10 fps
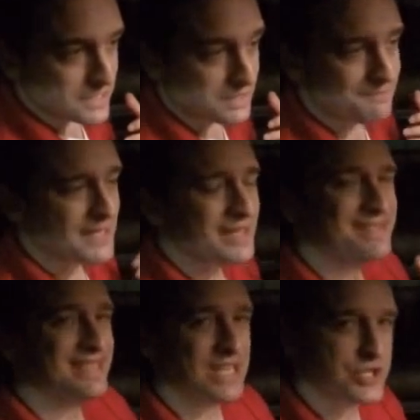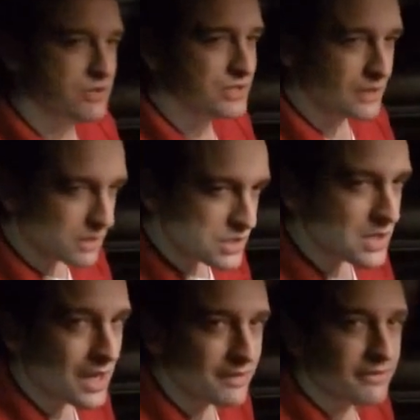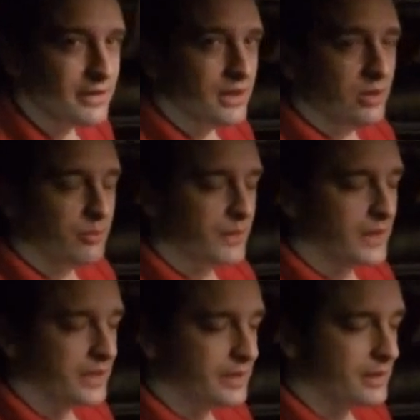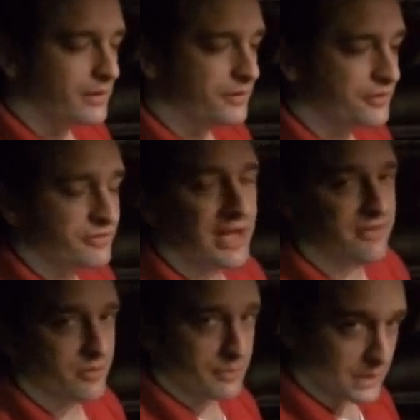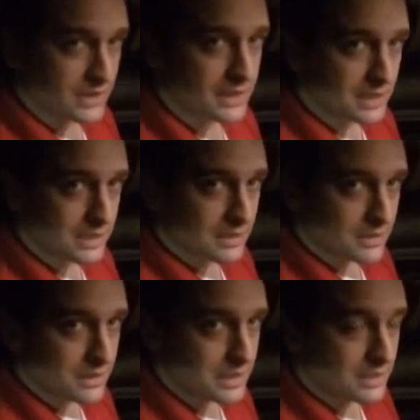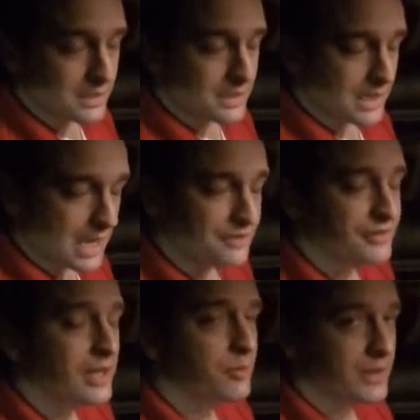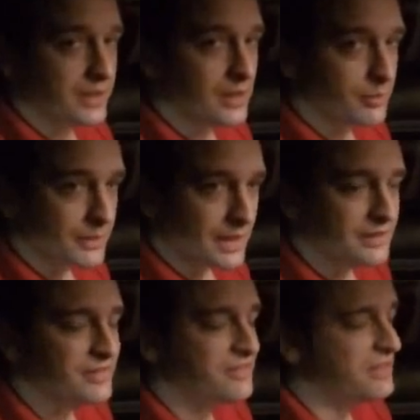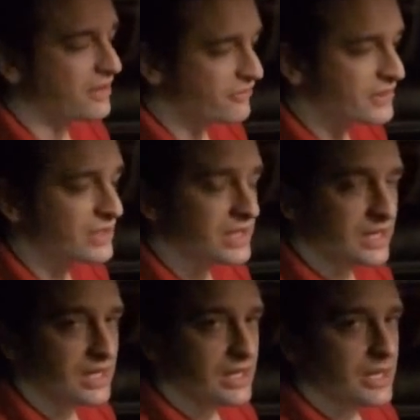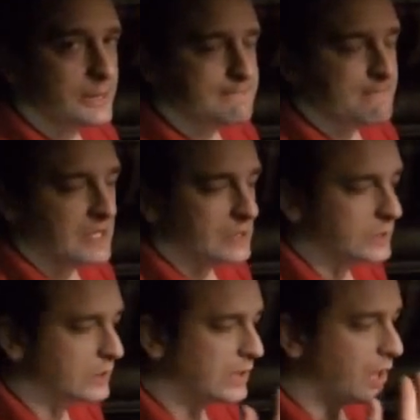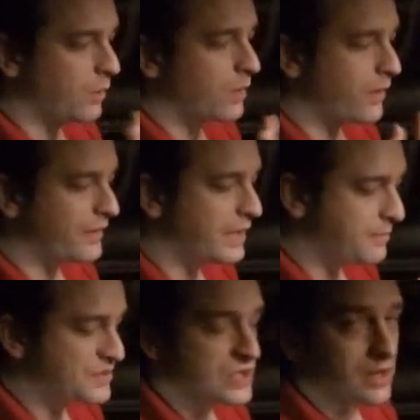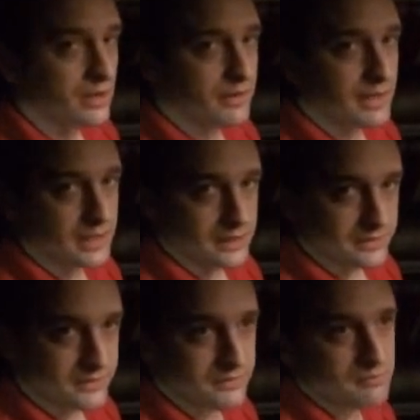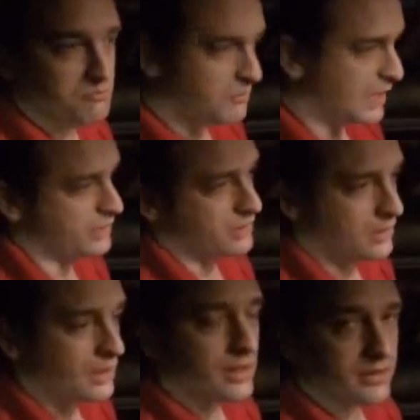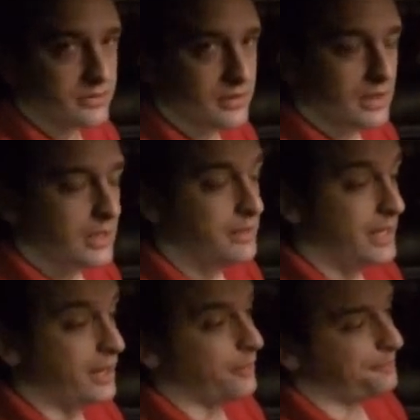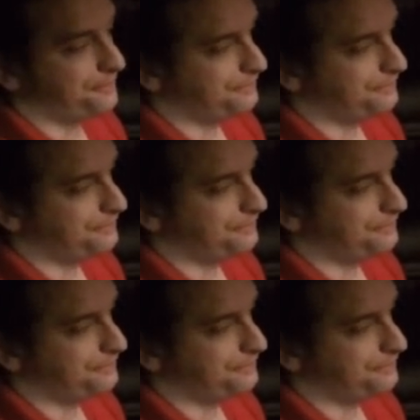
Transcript: a dangerous car to drive, but the survivability in an S10 pickup is definitely lower on the depth chart than it is modern cars. Now,